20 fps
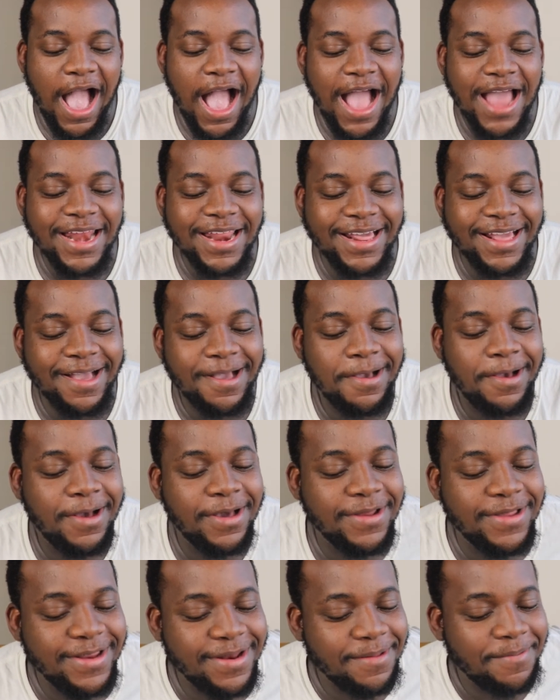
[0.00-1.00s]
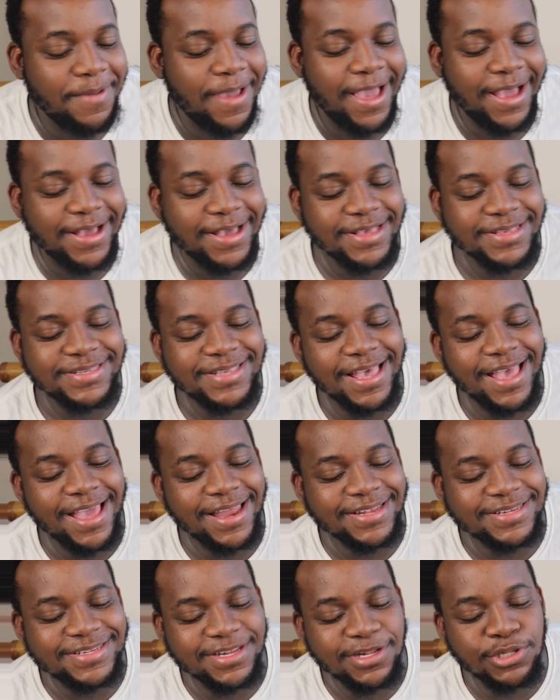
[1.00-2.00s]
I don't hold in the back of his head.
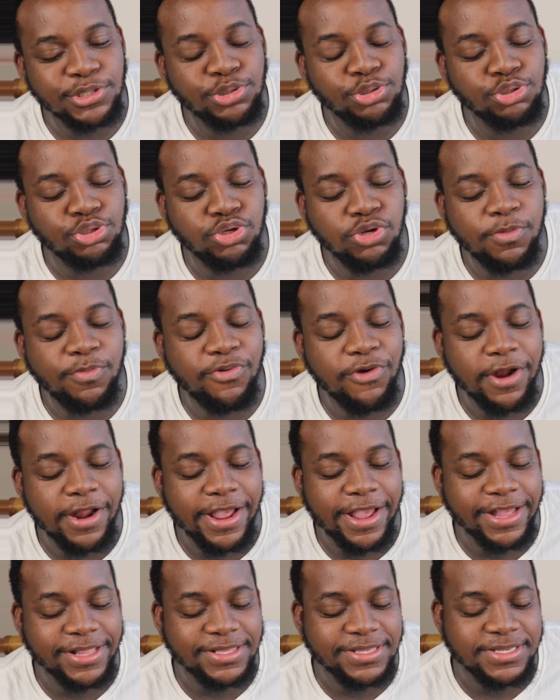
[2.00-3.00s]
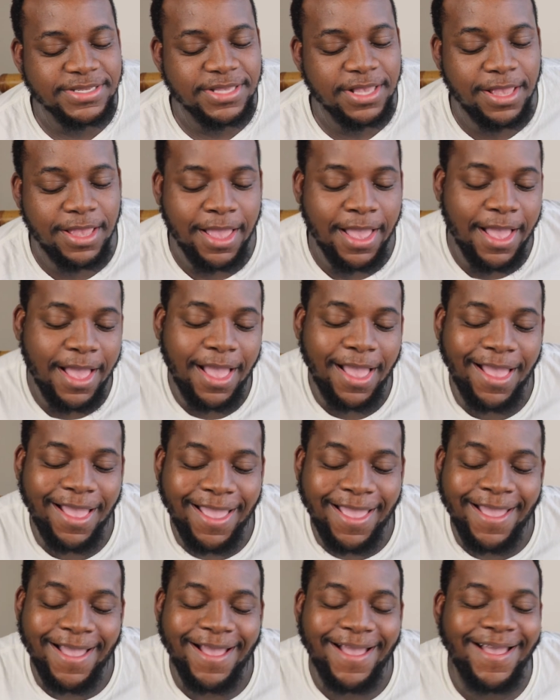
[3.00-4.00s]
His little doo-doo breads.
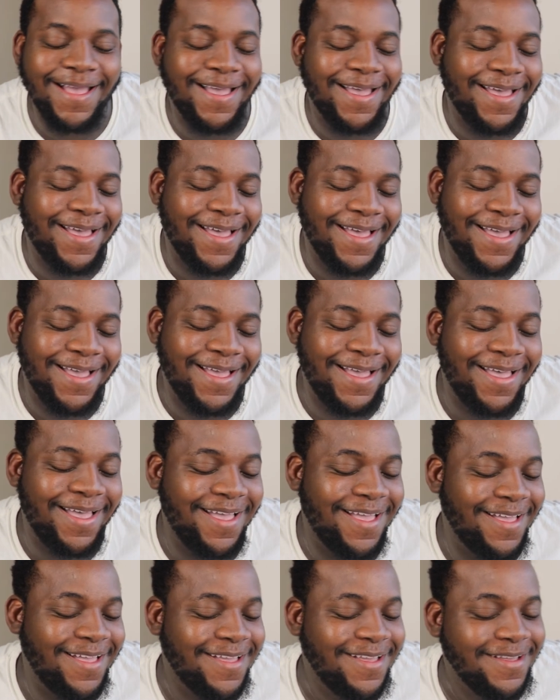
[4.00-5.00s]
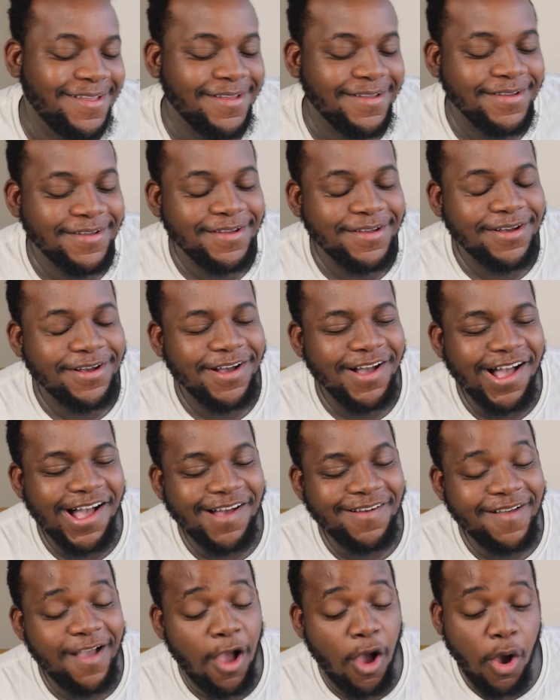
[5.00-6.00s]
oh,
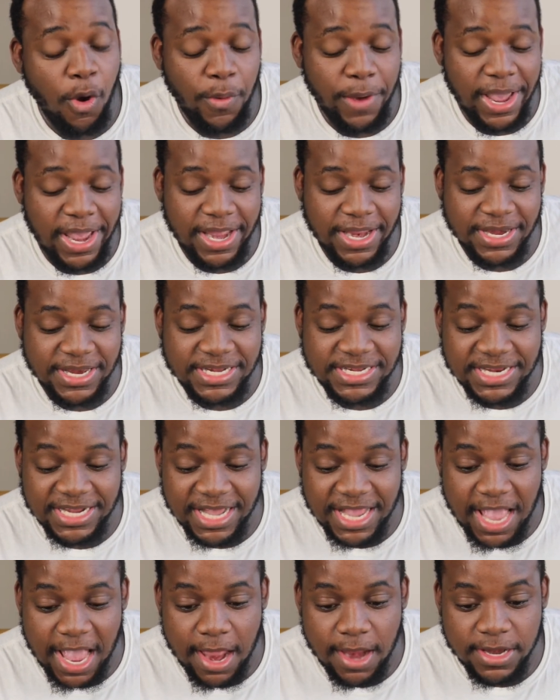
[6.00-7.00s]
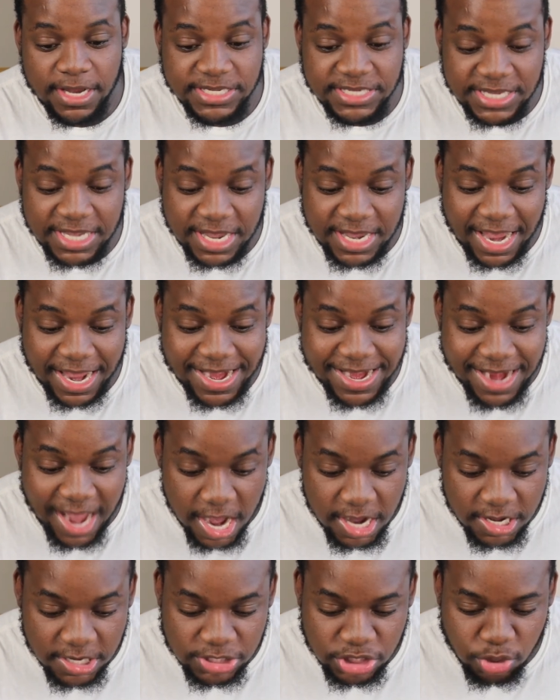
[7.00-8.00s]
oh wait. This nigga got, this nigga get
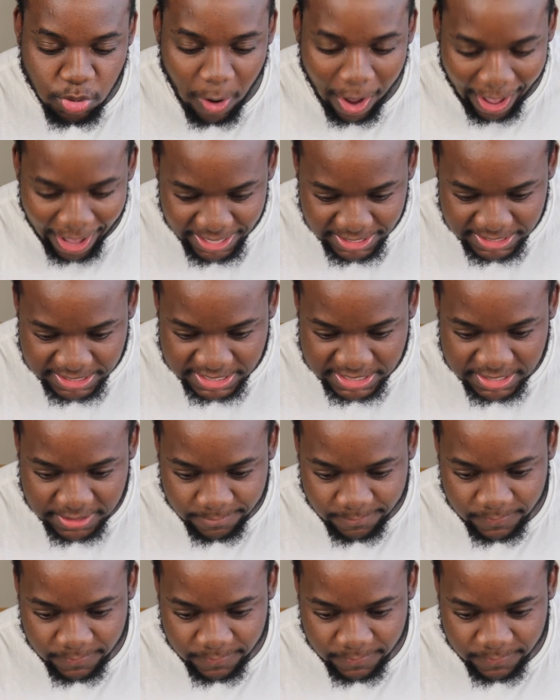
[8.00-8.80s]
knocked on twice?